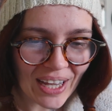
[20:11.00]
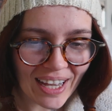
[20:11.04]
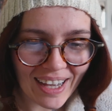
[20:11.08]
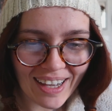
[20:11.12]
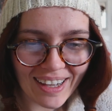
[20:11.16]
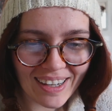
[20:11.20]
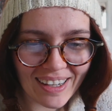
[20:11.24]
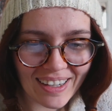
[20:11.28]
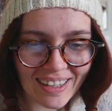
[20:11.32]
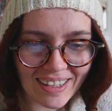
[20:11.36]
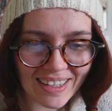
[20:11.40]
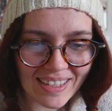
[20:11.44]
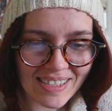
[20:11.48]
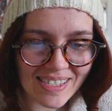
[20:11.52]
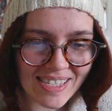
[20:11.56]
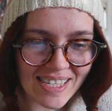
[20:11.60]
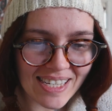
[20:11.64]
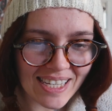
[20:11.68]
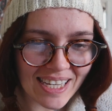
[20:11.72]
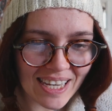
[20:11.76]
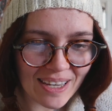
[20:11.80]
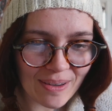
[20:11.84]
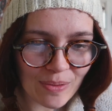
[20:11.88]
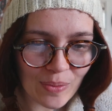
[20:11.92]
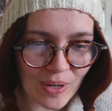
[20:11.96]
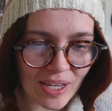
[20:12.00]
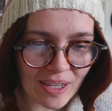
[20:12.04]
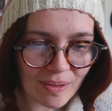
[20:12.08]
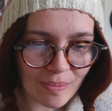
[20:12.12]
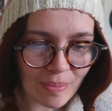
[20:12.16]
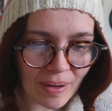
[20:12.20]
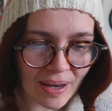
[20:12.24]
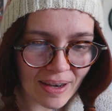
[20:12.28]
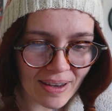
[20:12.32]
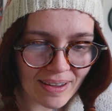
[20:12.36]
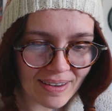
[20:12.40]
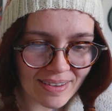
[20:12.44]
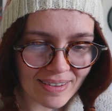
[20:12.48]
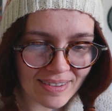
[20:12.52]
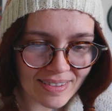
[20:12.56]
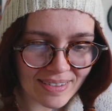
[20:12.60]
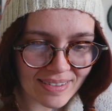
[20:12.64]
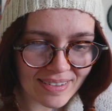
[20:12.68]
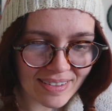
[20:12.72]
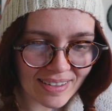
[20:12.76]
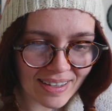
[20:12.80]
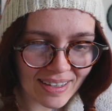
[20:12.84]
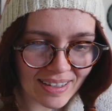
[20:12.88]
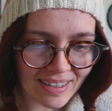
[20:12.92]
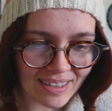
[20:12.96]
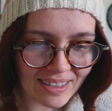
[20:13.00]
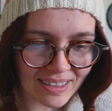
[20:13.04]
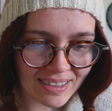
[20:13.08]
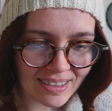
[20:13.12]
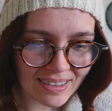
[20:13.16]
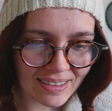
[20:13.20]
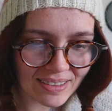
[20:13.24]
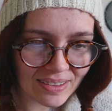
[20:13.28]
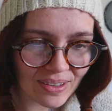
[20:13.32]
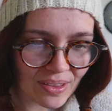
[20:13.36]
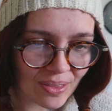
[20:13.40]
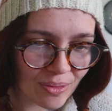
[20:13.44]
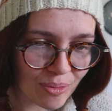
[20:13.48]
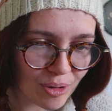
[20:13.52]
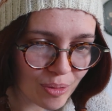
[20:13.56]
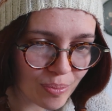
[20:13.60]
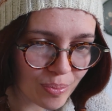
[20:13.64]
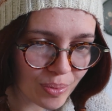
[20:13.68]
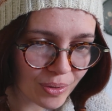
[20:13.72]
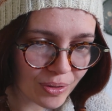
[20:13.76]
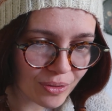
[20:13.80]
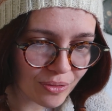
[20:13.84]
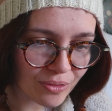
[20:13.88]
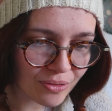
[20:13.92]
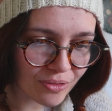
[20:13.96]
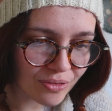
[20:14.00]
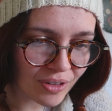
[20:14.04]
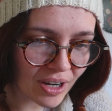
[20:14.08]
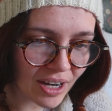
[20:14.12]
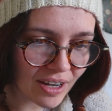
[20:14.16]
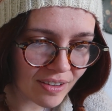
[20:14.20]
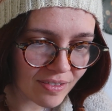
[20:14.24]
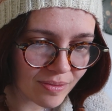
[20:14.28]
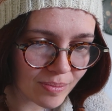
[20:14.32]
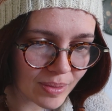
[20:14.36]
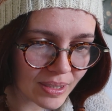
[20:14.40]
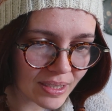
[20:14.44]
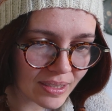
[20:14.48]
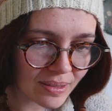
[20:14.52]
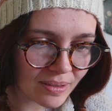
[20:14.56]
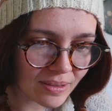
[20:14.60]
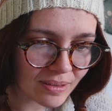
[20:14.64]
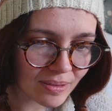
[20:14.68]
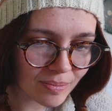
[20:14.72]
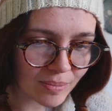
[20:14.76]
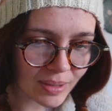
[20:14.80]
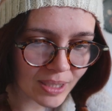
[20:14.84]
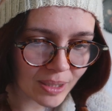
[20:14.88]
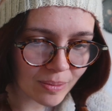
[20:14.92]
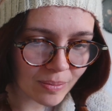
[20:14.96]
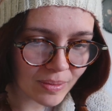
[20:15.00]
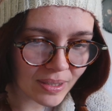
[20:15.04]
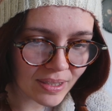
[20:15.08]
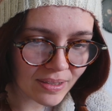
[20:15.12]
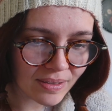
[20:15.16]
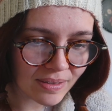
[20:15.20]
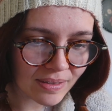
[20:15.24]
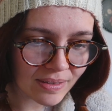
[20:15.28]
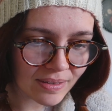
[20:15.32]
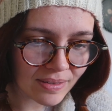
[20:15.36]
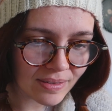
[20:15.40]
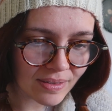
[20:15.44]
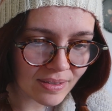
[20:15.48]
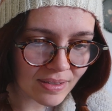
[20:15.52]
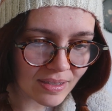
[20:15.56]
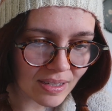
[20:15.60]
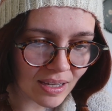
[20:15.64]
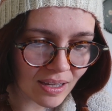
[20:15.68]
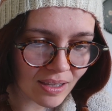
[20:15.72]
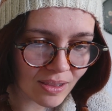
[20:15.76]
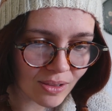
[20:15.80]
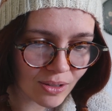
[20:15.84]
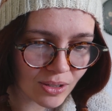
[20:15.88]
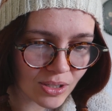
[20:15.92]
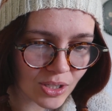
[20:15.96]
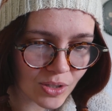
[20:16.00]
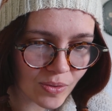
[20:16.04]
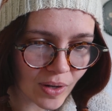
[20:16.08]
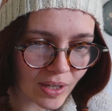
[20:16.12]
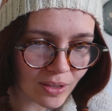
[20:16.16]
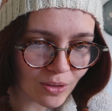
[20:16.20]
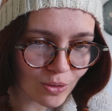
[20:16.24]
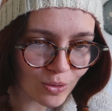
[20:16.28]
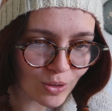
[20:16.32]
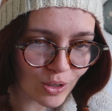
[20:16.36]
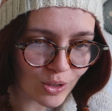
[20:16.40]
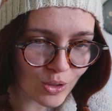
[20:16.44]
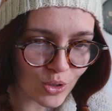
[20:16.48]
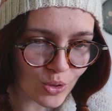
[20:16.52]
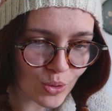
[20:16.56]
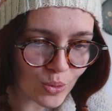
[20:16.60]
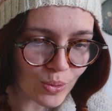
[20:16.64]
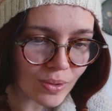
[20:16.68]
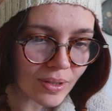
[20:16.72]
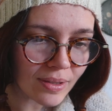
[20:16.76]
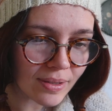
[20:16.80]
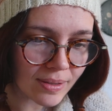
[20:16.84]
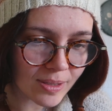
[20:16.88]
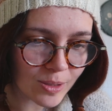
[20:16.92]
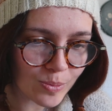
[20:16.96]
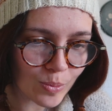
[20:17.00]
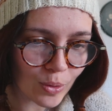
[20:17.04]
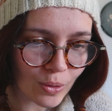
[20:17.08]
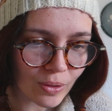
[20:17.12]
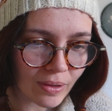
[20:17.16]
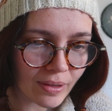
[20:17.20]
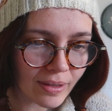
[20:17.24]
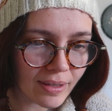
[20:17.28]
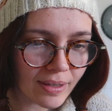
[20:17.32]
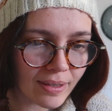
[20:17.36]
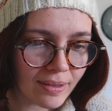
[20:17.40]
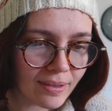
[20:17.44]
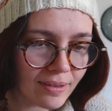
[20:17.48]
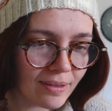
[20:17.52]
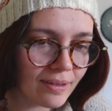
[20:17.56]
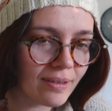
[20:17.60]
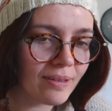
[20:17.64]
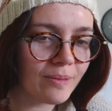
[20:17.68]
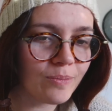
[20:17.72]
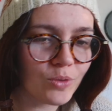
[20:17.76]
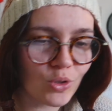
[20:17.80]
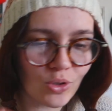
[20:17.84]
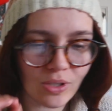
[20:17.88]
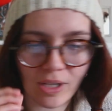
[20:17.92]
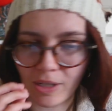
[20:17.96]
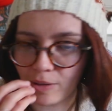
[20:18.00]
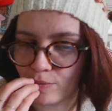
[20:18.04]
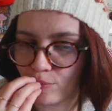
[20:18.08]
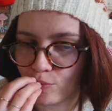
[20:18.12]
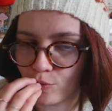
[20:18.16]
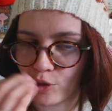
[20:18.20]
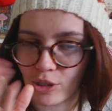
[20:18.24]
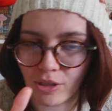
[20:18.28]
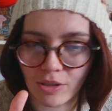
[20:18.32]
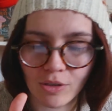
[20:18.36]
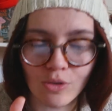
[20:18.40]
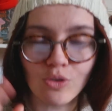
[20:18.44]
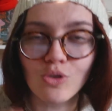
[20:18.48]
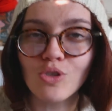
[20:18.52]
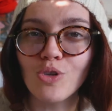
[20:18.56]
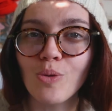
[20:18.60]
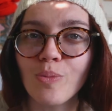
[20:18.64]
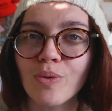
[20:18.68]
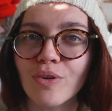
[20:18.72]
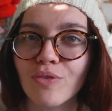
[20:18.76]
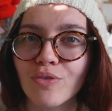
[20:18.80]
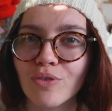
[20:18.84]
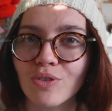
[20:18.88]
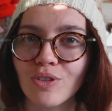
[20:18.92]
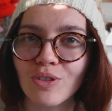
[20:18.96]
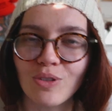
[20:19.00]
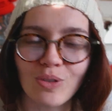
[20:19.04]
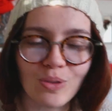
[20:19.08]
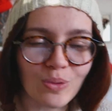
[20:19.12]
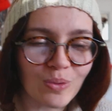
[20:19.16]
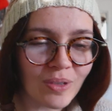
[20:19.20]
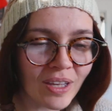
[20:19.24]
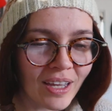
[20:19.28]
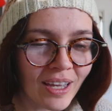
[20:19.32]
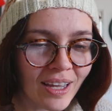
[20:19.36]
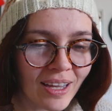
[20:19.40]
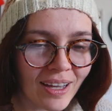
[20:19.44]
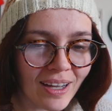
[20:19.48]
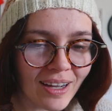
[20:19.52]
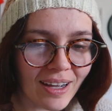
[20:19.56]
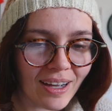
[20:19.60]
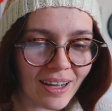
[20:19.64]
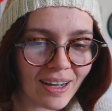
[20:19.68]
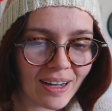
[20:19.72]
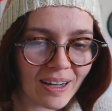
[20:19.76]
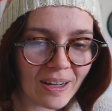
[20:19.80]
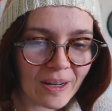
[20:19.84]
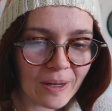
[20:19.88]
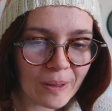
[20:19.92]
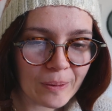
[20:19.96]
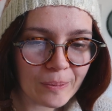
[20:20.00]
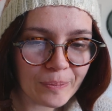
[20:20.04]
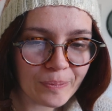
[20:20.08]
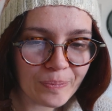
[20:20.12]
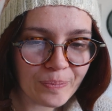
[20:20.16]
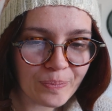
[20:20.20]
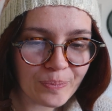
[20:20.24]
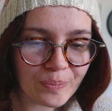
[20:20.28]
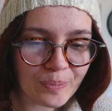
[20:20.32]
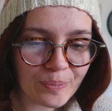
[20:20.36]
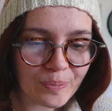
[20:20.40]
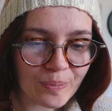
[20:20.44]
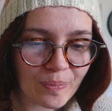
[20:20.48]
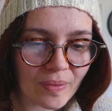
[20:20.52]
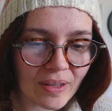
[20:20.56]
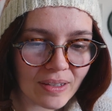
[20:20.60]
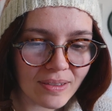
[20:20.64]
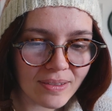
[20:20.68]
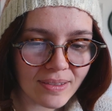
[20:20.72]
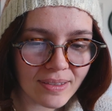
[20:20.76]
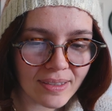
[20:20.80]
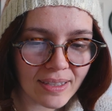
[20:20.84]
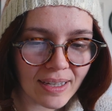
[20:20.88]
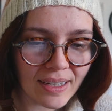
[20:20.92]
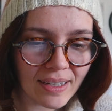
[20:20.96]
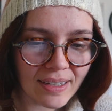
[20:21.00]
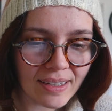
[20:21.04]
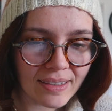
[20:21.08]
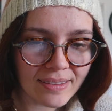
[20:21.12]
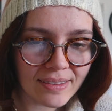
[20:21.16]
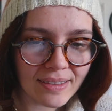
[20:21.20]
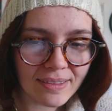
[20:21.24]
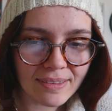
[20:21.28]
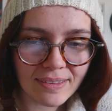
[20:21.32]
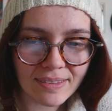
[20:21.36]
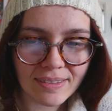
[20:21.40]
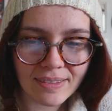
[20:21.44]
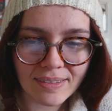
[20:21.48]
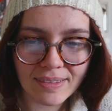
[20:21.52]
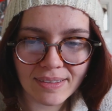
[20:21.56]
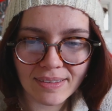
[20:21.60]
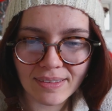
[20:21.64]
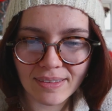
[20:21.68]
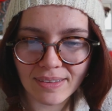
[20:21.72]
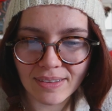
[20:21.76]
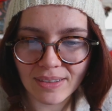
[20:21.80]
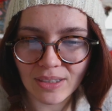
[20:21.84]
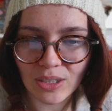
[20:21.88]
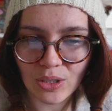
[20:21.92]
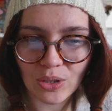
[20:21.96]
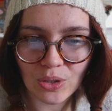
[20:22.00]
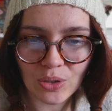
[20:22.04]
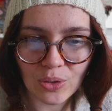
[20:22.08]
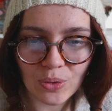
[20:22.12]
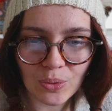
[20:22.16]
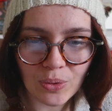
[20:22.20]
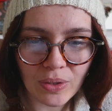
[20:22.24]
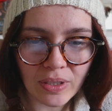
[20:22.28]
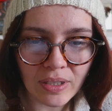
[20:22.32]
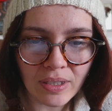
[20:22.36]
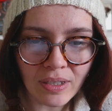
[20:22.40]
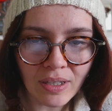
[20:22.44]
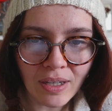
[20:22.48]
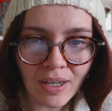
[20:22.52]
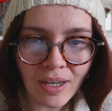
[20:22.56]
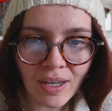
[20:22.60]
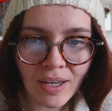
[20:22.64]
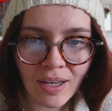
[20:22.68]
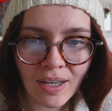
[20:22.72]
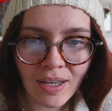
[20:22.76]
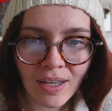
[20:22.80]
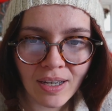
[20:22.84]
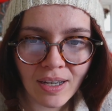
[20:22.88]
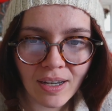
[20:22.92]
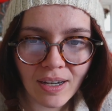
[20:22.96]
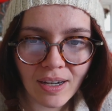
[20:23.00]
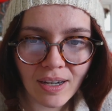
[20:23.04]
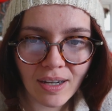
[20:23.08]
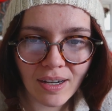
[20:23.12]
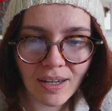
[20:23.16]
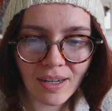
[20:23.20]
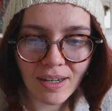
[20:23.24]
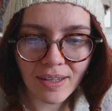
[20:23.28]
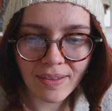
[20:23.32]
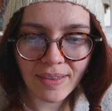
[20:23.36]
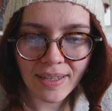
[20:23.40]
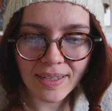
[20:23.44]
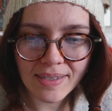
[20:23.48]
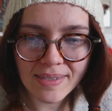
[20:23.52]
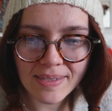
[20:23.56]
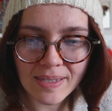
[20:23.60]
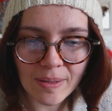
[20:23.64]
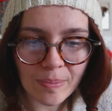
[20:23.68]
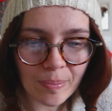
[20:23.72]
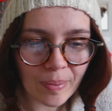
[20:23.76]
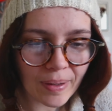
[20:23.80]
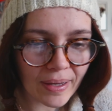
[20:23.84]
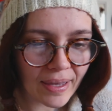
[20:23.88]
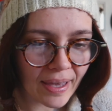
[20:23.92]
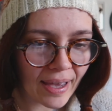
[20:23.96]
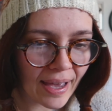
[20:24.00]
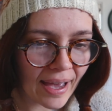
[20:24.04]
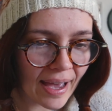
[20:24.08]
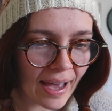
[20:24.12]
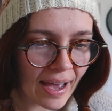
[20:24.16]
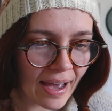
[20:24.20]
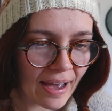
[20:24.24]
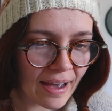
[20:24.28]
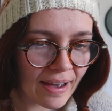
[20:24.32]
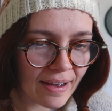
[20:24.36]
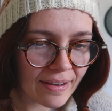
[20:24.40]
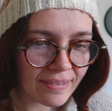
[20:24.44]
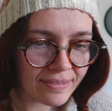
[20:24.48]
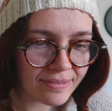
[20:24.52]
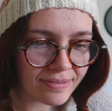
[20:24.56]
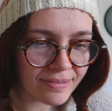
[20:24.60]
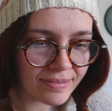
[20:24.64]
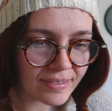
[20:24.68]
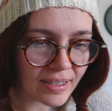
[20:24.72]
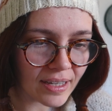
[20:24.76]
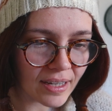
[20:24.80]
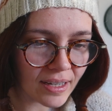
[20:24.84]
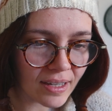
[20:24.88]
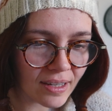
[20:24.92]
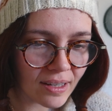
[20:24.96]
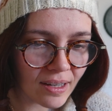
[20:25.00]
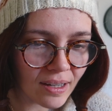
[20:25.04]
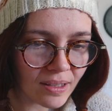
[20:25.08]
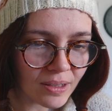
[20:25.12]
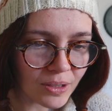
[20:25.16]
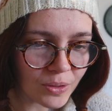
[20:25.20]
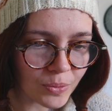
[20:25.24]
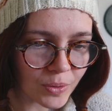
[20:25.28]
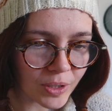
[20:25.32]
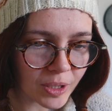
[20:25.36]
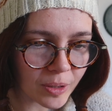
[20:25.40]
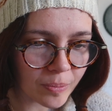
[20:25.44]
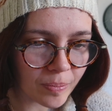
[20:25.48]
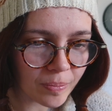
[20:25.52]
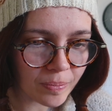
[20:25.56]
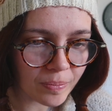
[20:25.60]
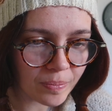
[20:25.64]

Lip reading: A DK weight pattern, 3.5 millimeters. It looks great on the dude that's modeling it here. It's like super for the dude. So yeah, another cutie. Next up, I have a colorwork